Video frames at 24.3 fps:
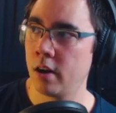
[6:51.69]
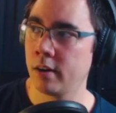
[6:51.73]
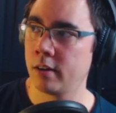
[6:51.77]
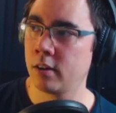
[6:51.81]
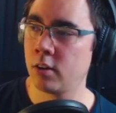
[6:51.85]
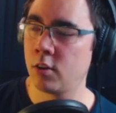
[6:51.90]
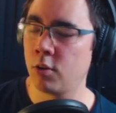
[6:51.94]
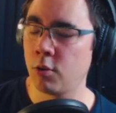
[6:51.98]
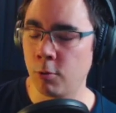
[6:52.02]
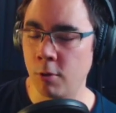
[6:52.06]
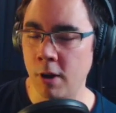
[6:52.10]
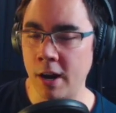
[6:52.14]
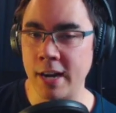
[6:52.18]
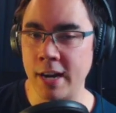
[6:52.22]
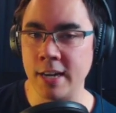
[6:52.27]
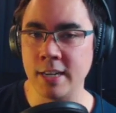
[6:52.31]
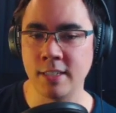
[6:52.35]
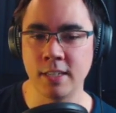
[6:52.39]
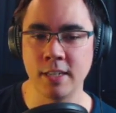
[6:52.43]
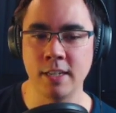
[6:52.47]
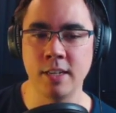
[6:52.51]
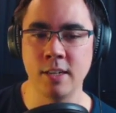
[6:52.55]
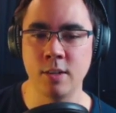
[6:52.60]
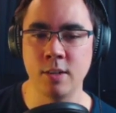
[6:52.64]

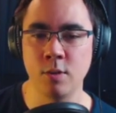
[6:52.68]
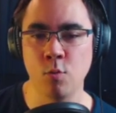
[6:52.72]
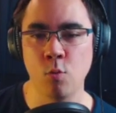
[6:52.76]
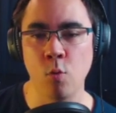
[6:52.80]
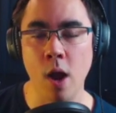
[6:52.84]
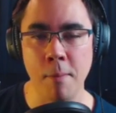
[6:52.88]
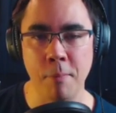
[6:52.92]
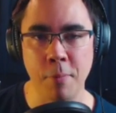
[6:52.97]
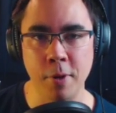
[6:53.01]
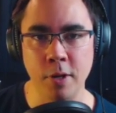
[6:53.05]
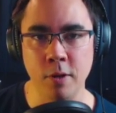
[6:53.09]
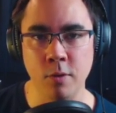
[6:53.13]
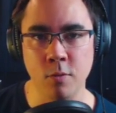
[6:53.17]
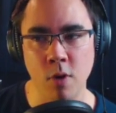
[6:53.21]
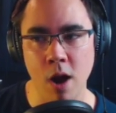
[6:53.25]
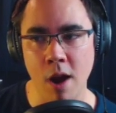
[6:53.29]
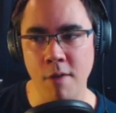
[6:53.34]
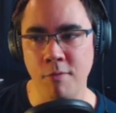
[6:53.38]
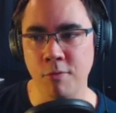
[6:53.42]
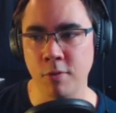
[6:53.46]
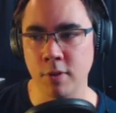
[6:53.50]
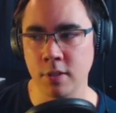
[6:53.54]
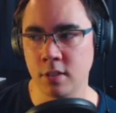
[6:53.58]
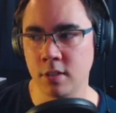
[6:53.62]
crazy weapon
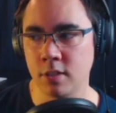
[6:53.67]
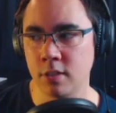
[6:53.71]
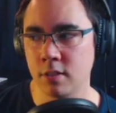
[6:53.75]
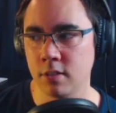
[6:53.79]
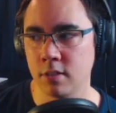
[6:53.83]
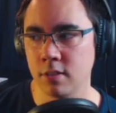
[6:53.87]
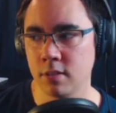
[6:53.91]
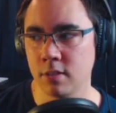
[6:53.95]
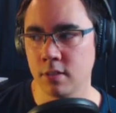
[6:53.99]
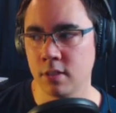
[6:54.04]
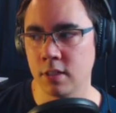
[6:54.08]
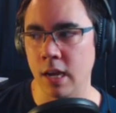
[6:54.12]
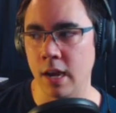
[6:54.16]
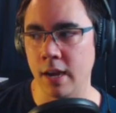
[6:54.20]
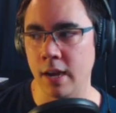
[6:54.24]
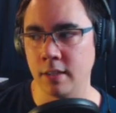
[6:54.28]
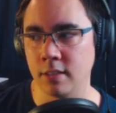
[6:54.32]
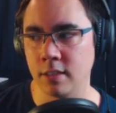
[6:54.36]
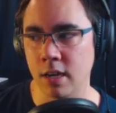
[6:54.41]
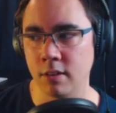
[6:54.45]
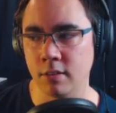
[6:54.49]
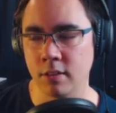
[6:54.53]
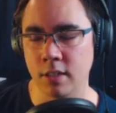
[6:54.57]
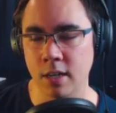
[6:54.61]
reference
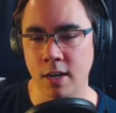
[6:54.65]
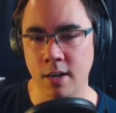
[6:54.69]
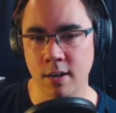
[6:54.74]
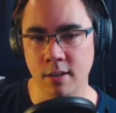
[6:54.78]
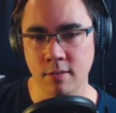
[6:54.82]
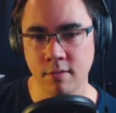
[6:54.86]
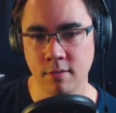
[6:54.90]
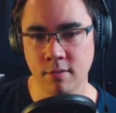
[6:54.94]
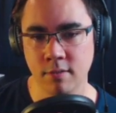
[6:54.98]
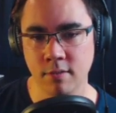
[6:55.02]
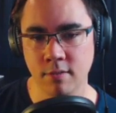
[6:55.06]
sites out there.